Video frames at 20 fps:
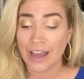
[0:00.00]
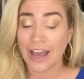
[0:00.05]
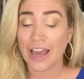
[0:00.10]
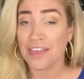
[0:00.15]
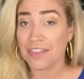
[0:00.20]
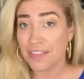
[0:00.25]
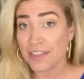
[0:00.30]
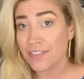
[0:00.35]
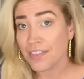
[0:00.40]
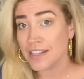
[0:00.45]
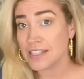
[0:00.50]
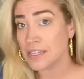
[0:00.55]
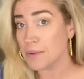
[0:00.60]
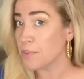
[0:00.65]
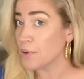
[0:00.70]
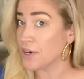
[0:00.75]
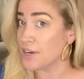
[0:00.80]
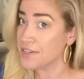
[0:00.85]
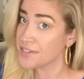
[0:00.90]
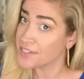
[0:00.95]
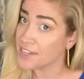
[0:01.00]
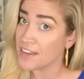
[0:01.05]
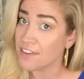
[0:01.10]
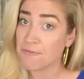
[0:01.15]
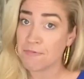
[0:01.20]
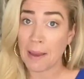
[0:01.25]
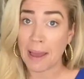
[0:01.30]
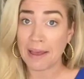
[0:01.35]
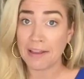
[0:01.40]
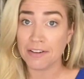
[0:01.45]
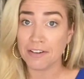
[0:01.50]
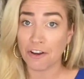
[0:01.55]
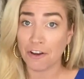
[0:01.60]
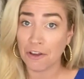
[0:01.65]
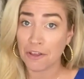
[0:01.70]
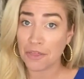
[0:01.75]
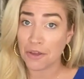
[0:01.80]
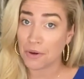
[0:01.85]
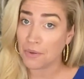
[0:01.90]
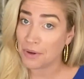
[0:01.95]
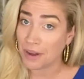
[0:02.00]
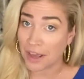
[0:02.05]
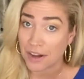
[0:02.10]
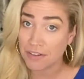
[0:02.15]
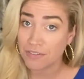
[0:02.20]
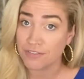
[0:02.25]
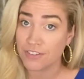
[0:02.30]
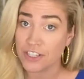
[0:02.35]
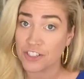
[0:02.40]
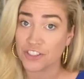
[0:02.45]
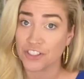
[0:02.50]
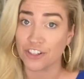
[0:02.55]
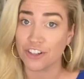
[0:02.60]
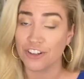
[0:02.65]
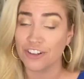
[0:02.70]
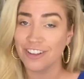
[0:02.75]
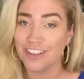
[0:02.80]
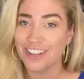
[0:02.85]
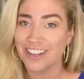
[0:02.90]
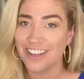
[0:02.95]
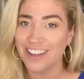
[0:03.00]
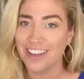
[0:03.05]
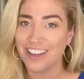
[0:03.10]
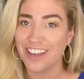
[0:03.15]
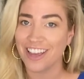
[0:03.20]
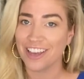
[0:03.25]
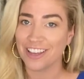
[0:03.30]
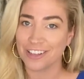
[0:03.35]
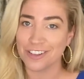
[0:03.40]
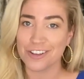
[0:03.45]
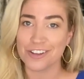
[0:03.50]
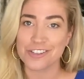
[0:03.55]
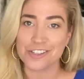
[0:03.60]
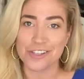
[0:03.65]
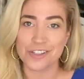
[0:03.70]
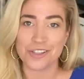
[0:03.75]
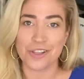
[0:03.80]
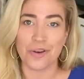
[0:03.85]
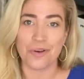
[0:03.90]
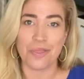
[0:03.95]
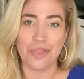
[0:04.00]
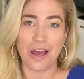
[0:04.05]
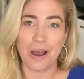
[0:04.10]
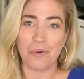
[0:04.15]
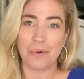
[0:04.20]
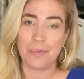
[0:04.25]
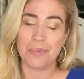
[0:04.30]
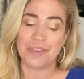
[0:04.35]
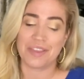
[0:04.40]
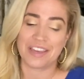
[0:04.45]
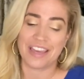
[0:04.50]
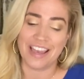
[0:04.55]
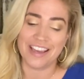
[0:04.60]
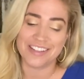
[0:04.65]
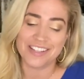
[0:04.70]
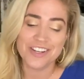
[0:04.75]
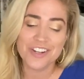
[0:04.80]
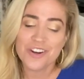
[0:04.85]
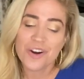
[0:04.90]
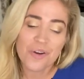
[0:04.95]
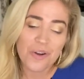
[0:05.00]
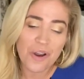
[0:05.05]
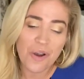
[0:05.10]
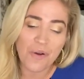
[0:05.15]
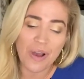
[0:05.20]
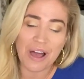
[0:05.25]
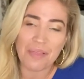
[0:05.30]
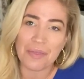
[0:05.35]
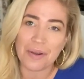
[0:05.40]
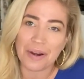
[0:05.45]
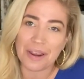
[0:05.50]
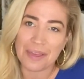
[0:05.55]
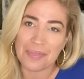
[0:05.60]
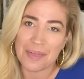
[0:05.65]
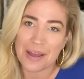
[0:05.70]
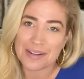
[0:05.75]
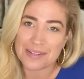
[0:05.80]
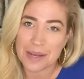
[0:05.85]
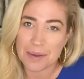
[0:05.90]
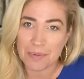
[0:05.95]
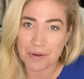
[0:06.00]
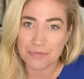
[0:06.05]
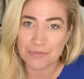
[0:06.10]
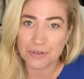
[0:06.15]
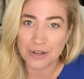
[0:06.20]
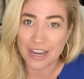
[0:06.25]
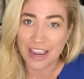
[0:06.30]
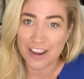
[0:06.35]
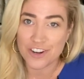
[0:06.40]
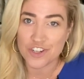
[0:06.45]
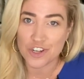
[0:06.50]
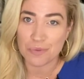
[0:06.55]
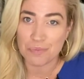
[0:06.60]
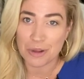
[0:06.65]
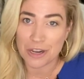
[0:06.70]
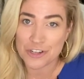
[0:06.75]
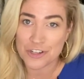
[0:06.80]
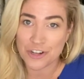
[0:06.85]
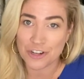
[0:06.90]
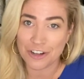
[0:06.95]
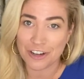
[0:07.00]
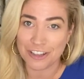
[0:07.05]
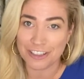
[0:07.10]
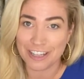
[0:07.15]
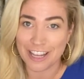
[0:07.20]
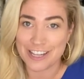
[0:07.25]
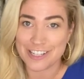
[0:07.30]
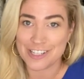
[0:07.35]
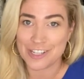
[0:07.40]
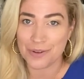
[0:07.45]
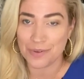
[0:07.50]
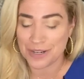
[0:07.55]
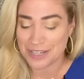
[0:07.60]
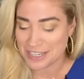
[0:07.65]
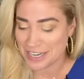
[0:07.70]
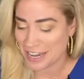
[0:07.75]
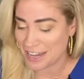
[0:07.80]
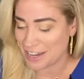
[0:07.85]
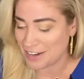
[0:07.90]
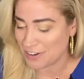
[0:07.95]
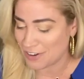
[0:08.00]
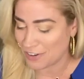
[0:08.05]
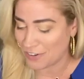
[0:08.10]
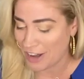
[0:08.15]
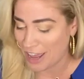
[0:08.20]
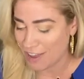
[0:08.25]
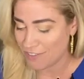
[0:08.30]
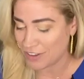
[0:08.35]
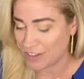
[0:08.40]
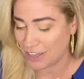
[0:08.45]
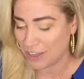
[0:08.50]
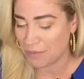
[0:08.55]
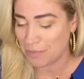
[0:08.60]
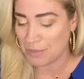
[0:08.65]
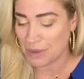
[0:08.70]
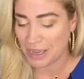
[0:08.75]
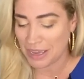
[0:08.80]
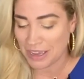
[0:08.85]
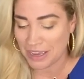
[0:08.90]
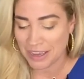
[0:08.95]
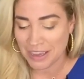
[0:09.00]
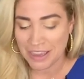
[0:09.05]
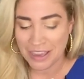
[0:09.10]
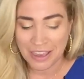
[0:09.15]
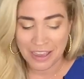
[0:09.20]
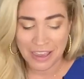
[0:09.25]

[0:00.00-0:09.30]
I think that's a pretty safe bet, although not official. It looks as though that will be the case. And you don't go out there and get that type of free agent pitcher unless you intend on having him be